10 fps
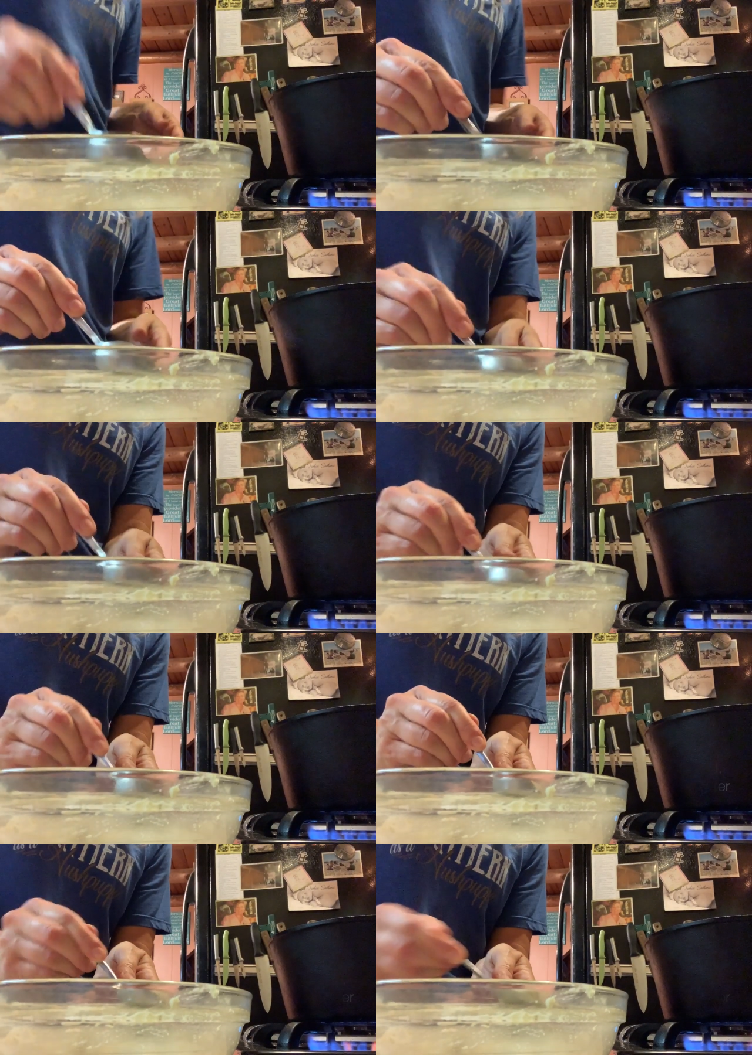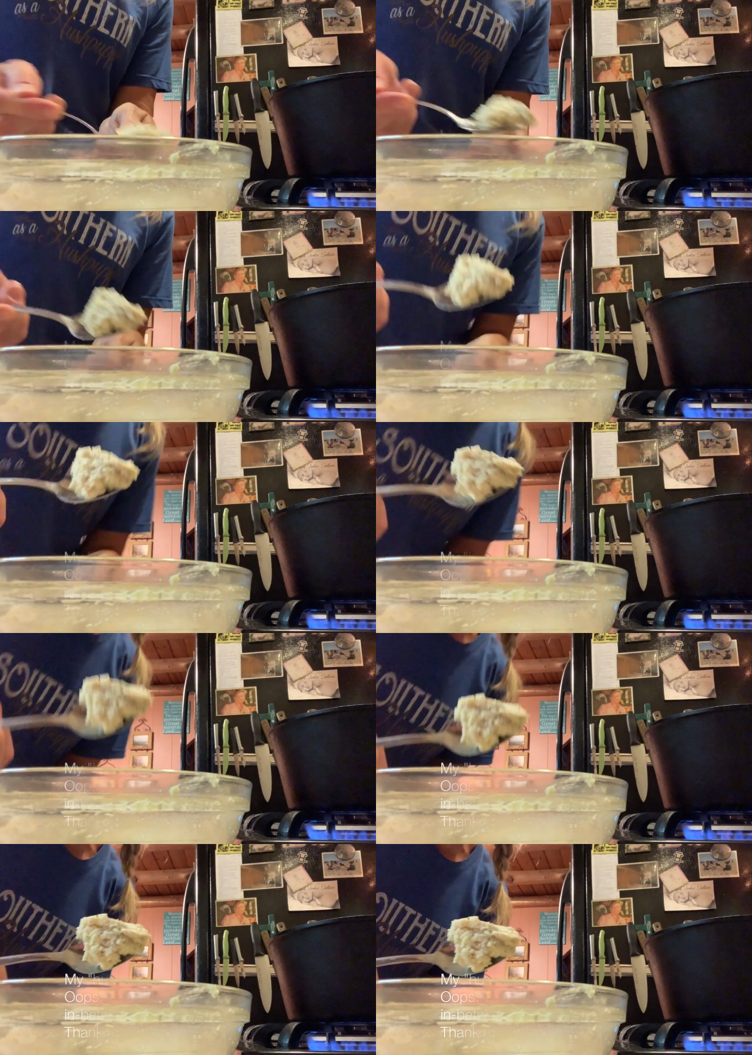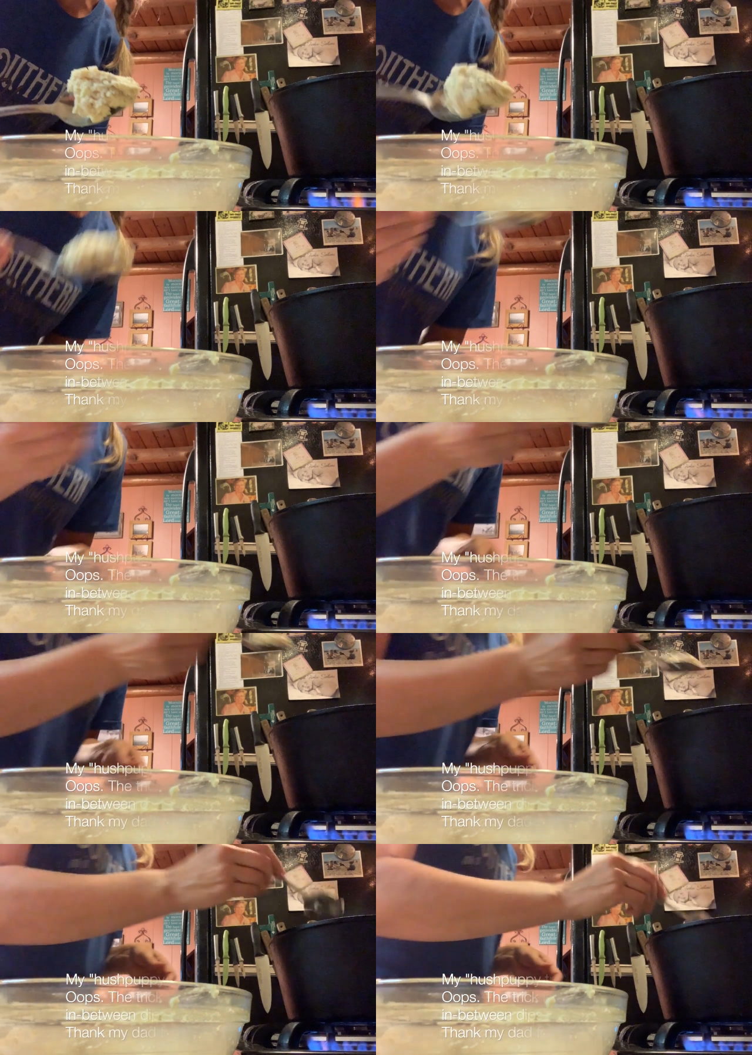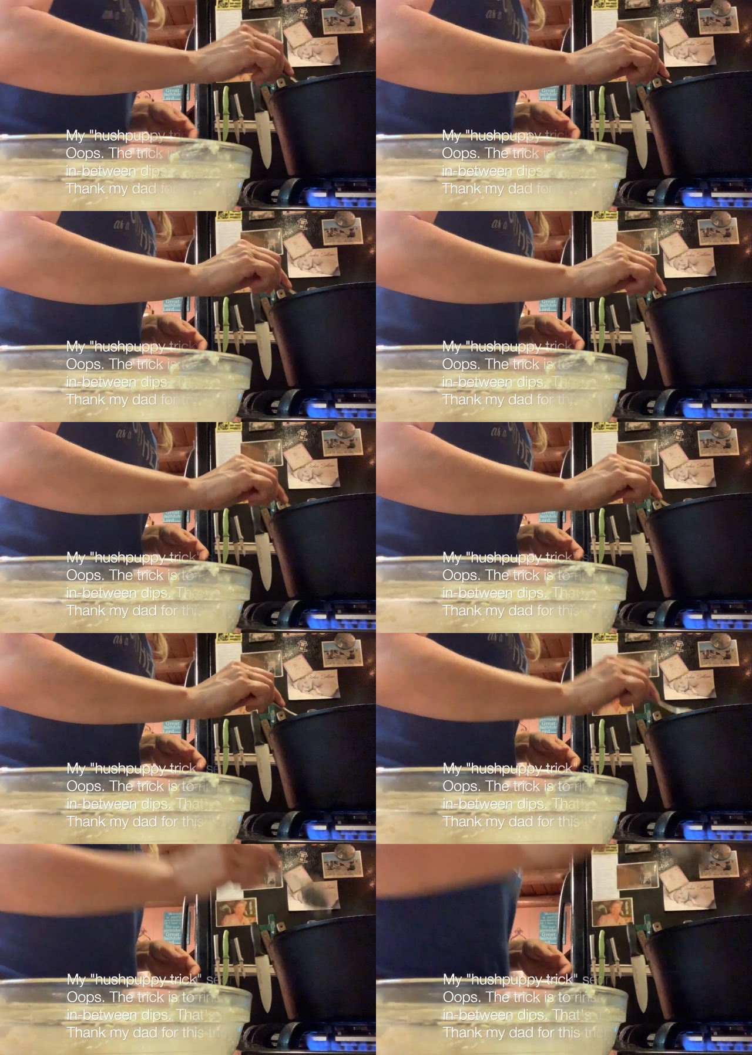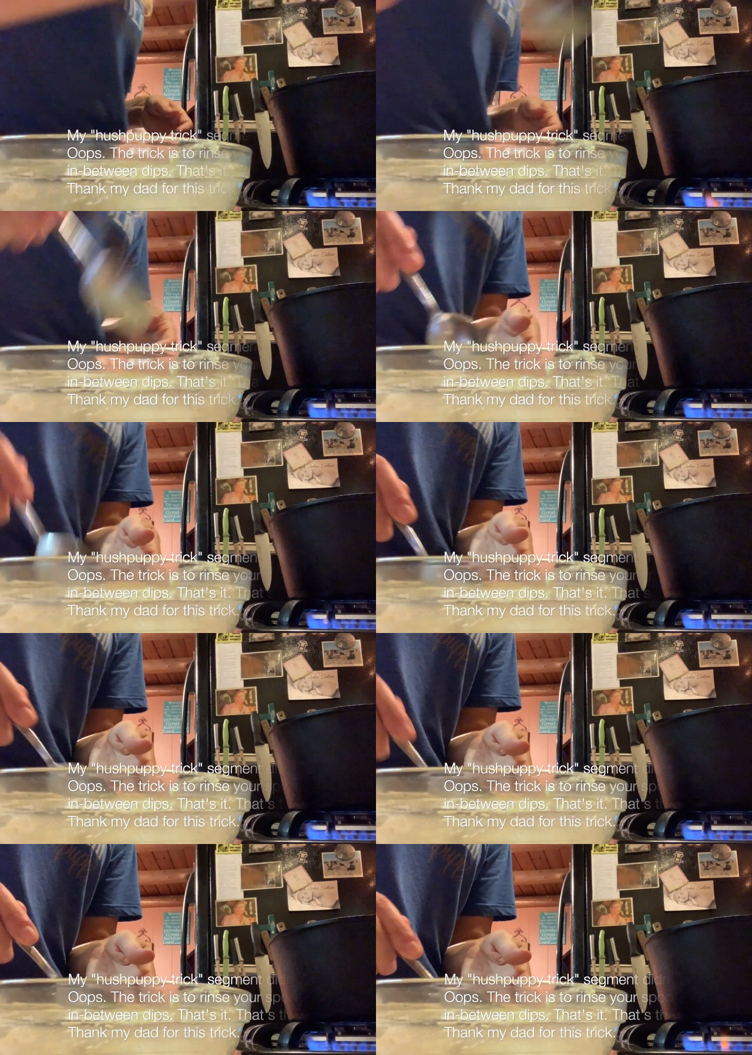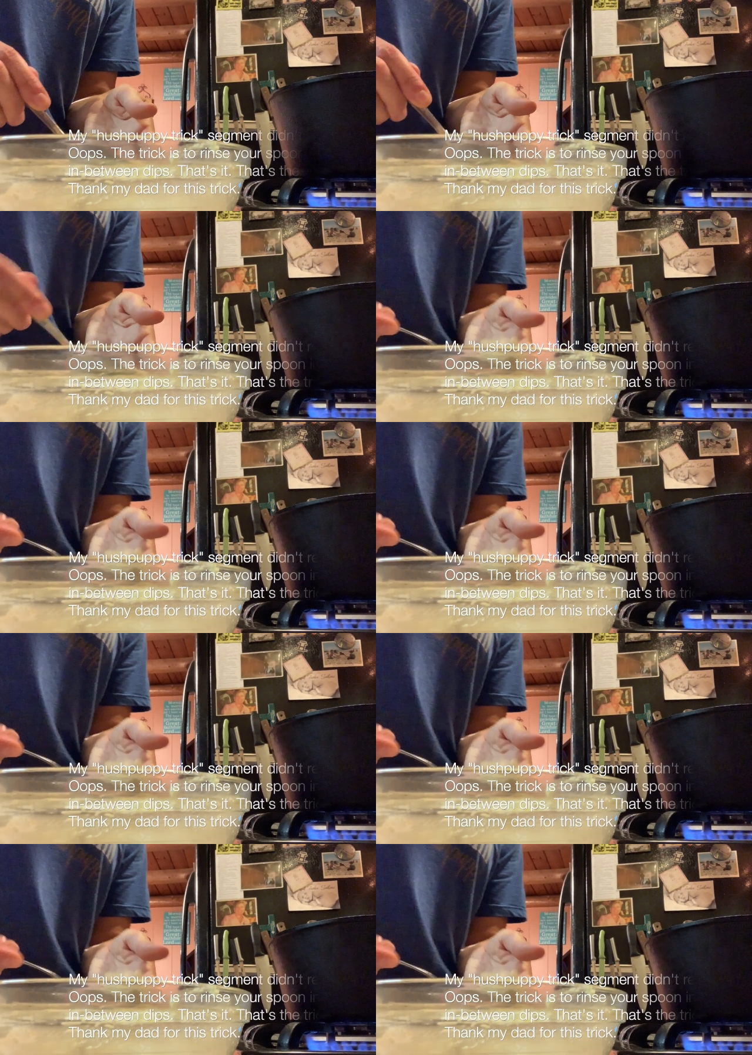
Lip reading: Nobody's mouth can be seen.